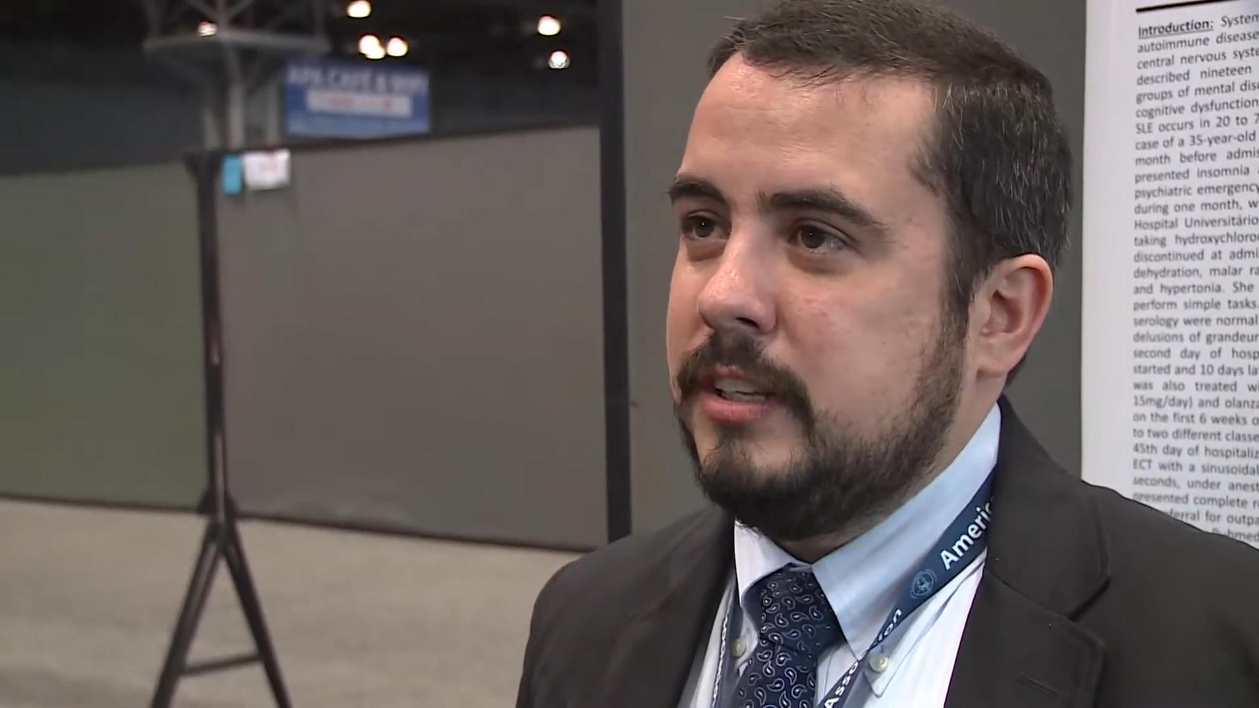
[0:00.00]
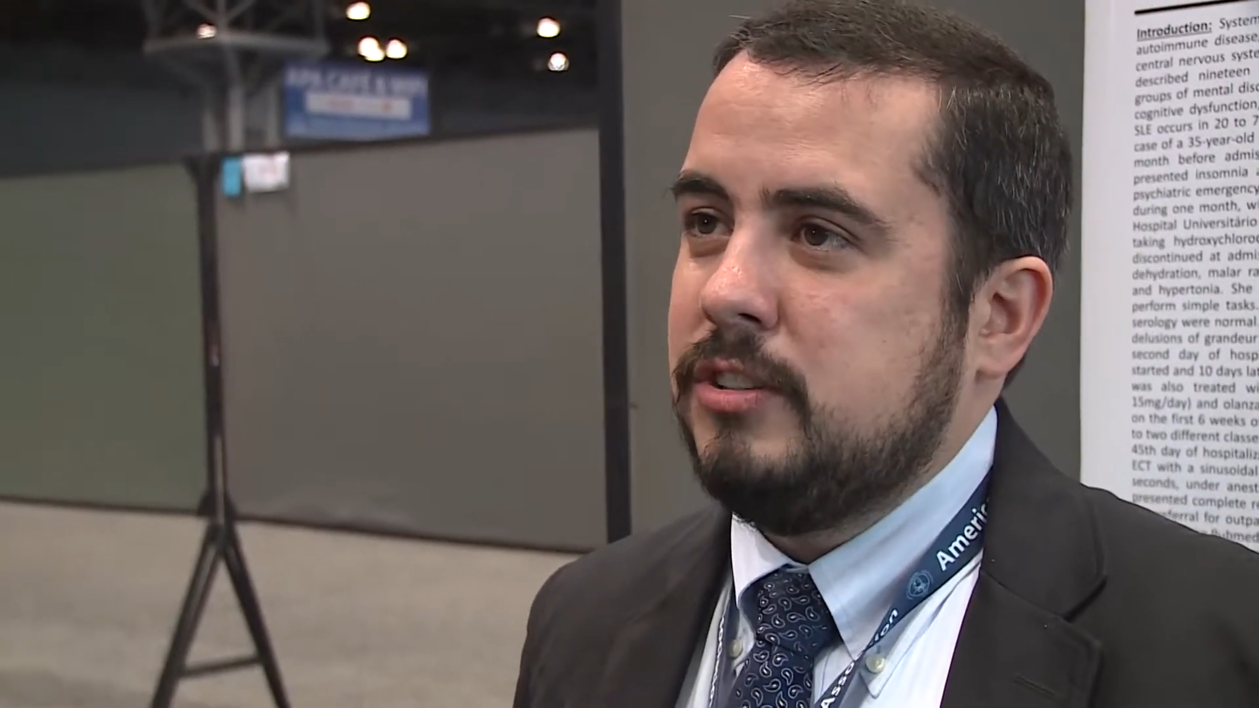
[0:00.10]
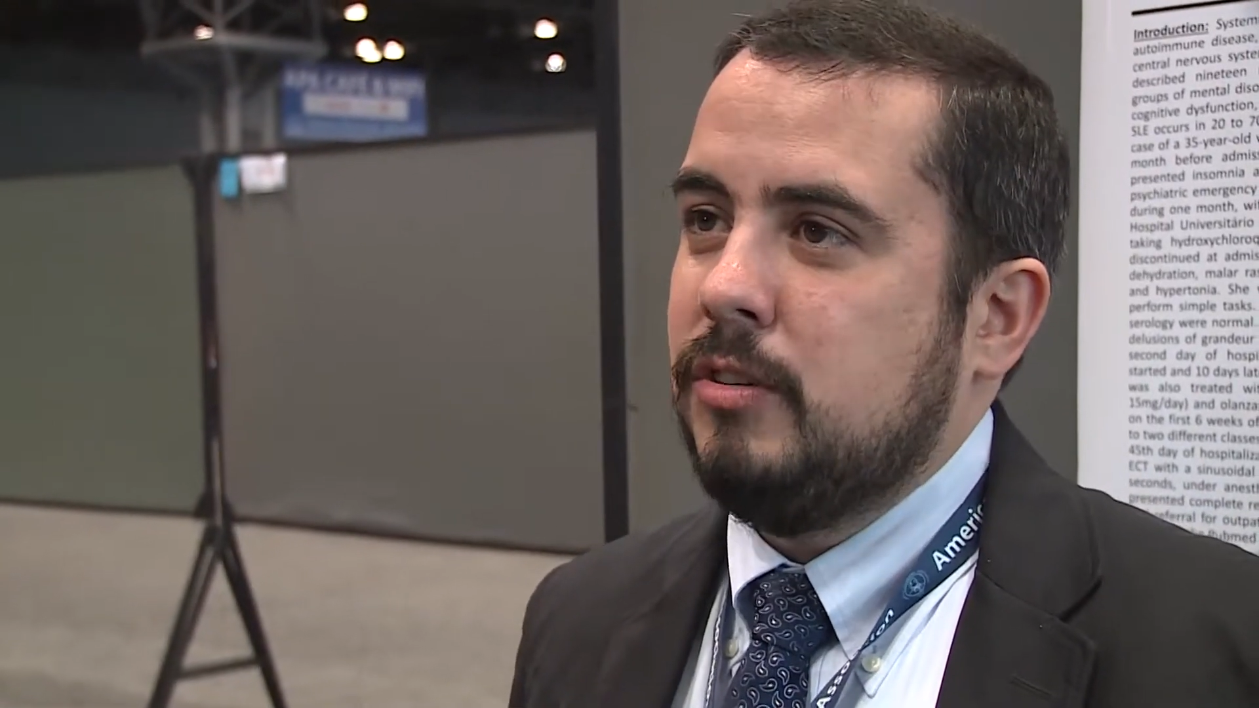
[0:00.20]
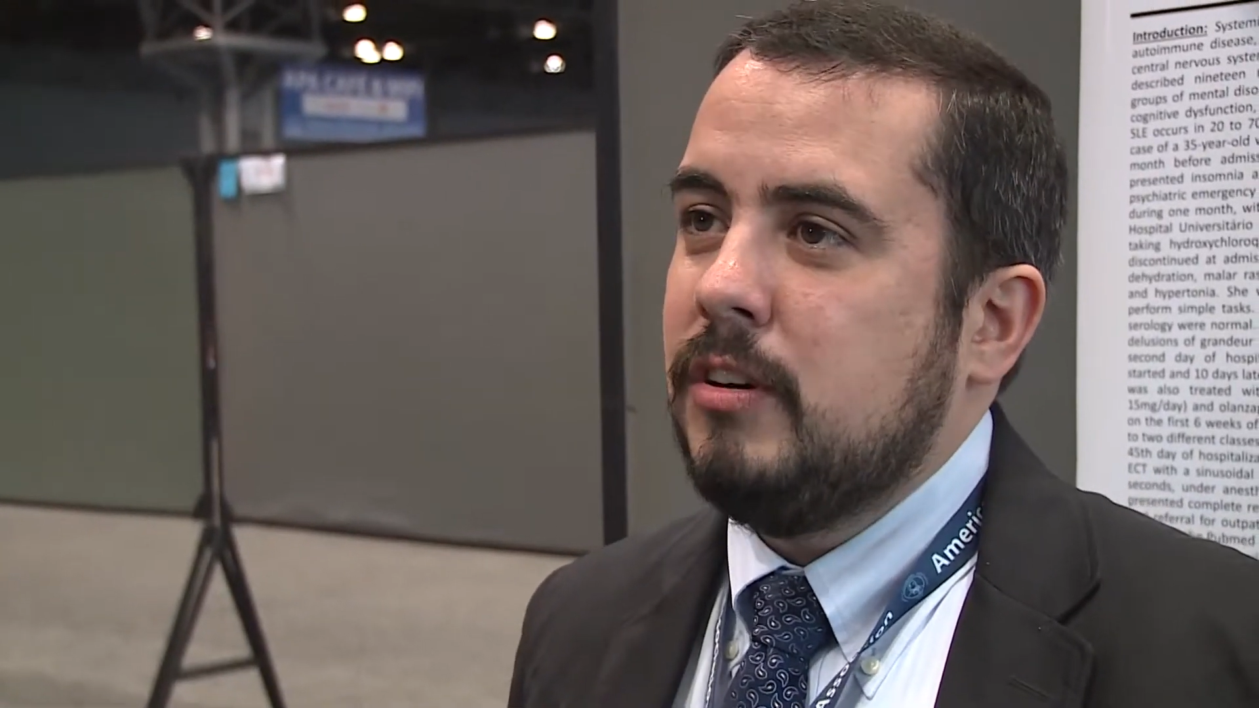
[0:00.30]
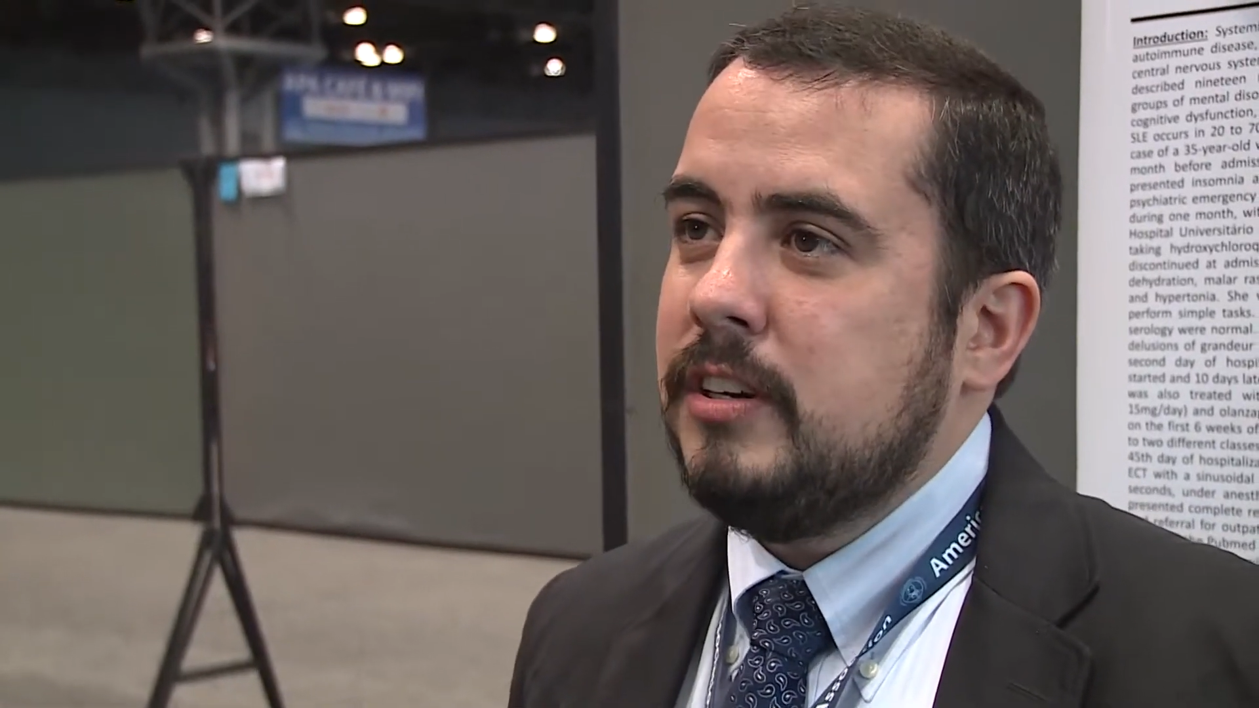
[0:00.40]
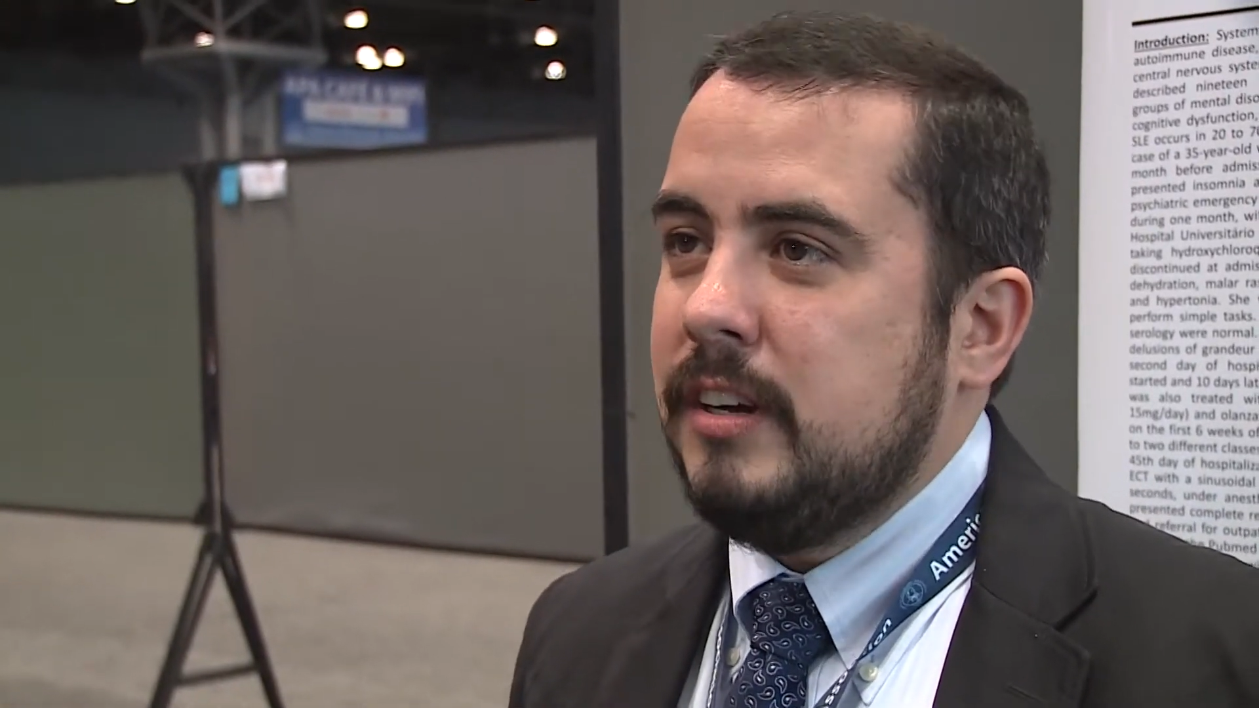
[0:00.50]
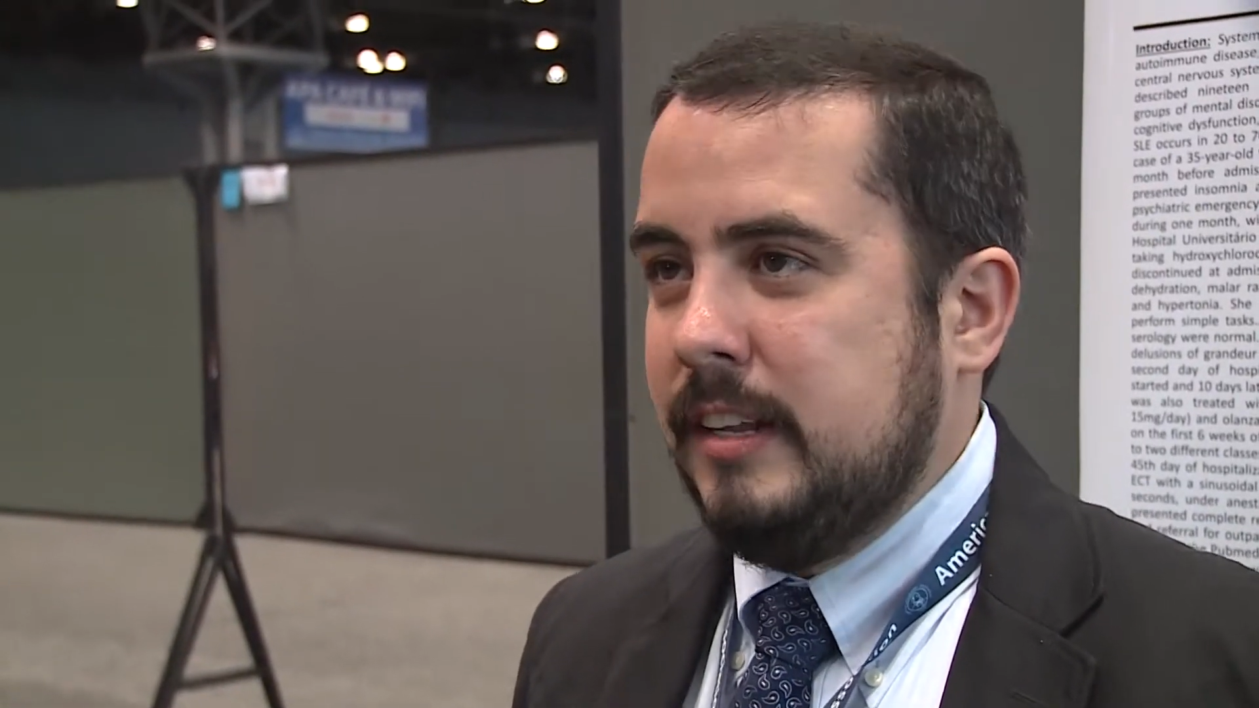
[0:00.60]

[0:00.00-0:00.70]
disorder